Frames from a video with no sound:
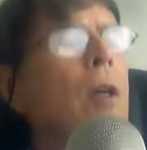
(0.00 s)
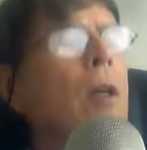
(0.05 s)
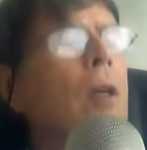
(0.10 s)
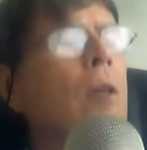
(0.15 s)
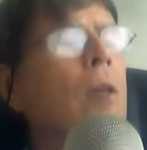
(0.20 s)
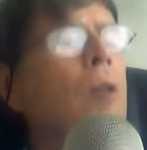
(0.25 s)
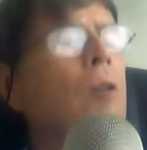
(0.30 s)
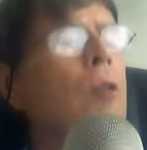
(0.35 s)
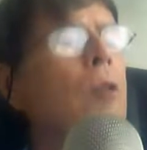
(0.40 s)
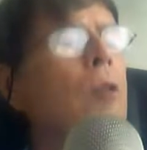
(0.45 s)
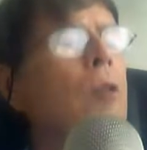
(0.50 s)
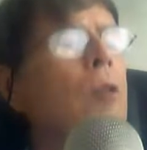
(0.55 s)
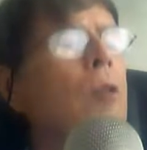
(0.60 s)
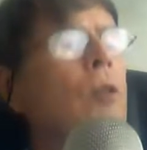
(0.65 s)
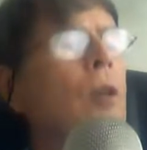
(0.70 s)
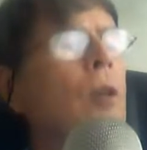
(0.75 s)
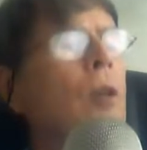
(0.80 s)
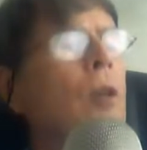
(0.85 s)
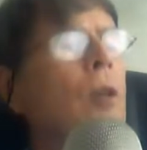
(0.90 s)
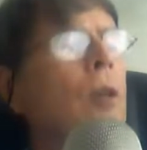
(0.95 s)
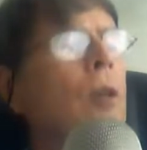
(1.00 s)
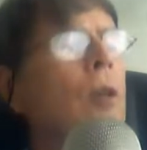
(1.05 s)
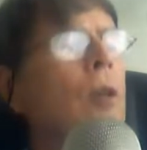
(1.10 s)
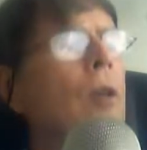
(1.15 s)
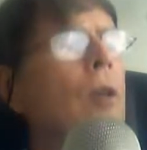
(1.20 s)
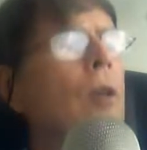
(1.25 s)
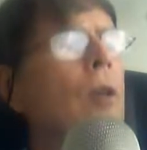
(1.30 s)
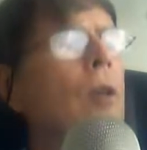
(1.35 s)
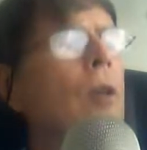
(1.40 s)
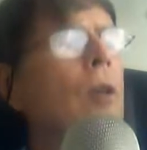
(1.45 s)
consider
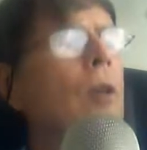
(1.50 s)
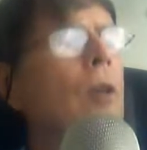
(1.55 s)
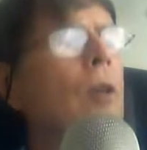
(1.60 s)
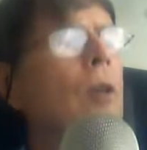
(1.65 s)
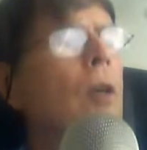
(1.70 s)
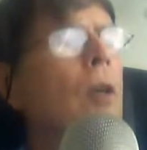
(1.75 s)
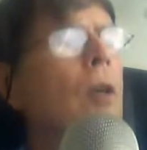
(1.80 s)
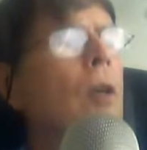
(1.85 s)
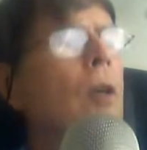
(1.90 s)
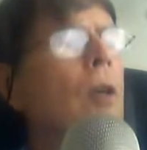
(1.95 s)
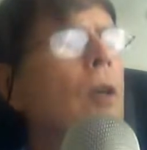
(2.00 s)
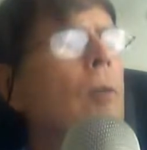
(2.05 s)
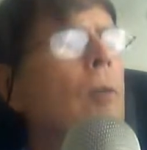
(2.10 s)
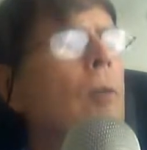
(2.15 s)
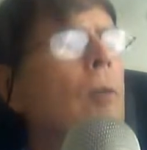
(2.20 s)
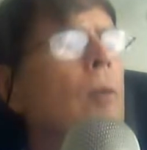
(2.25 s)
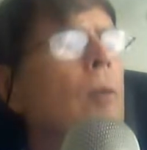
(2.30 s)
where